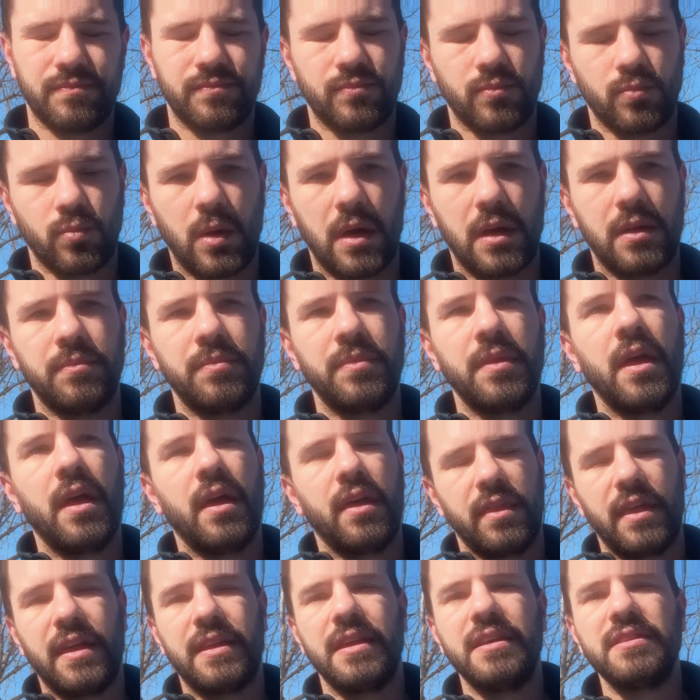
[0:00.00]
well,
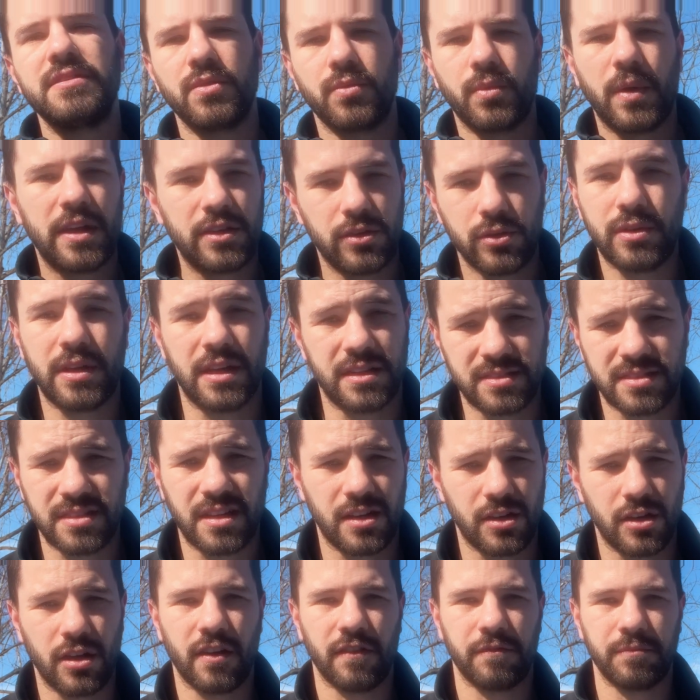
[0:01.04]
that is a way you can set
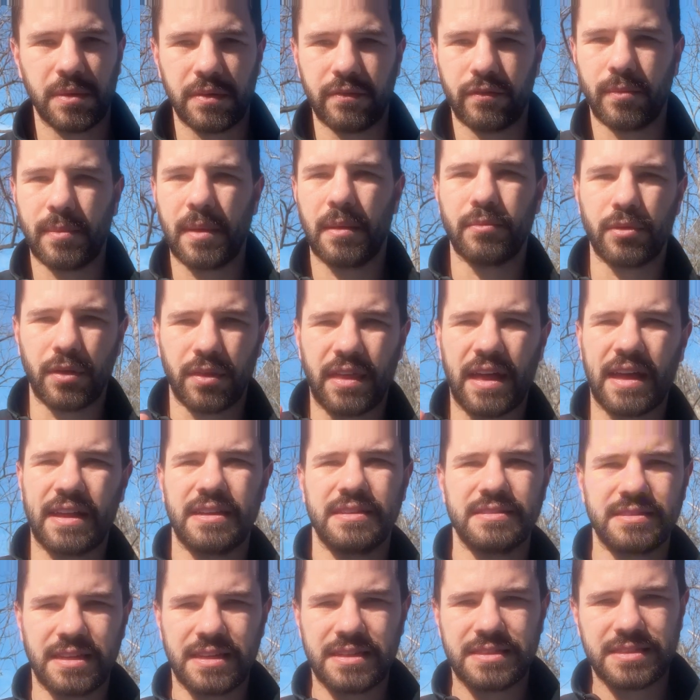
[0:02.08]
it off, but remember, that
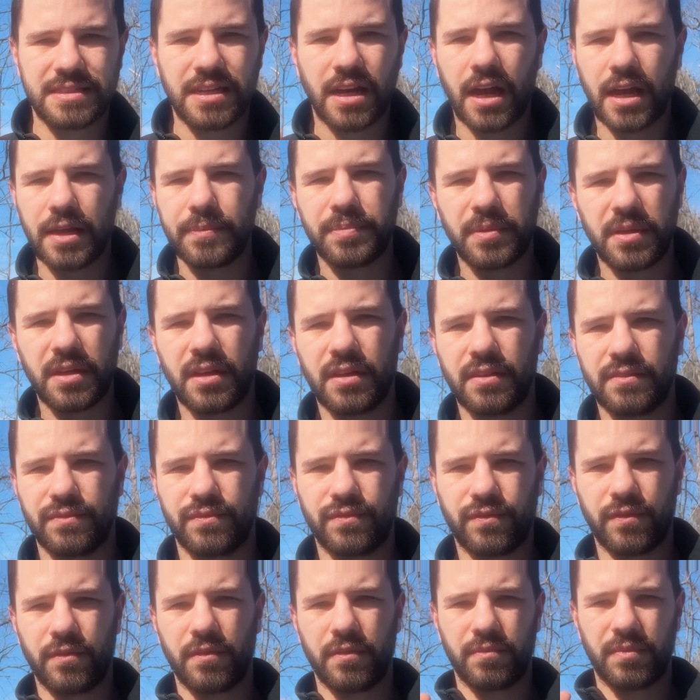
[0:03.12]
is a type
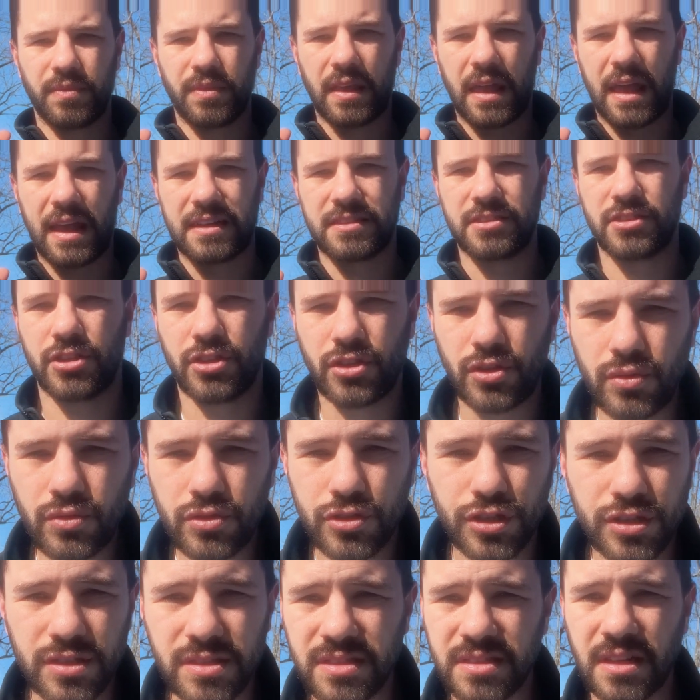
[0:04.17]
of
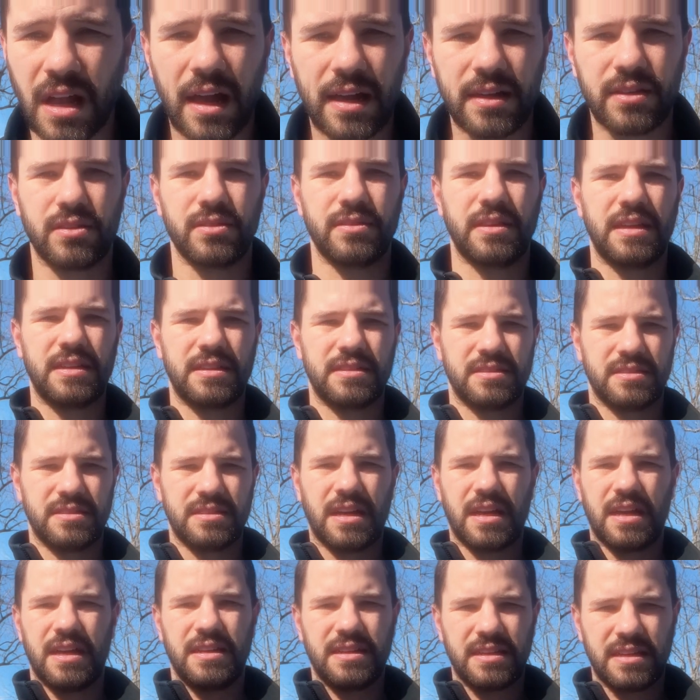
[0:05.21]
execution style. That is
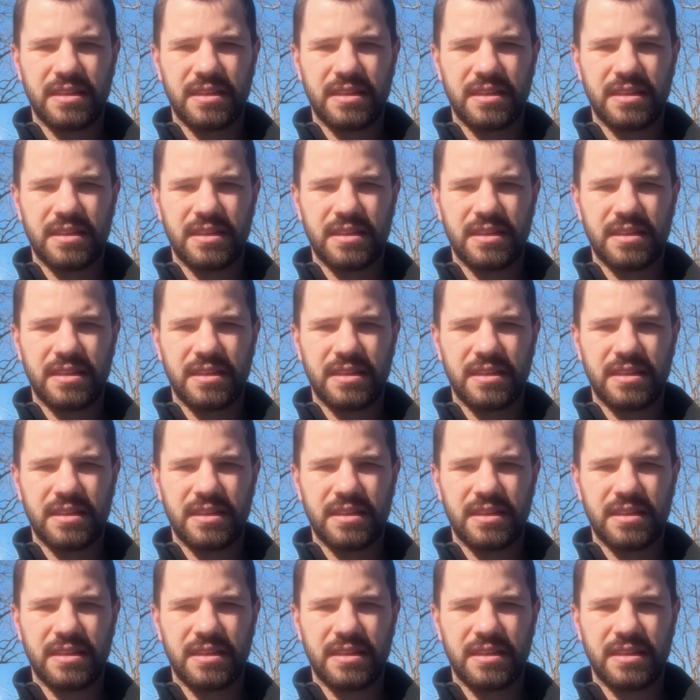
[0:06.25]
not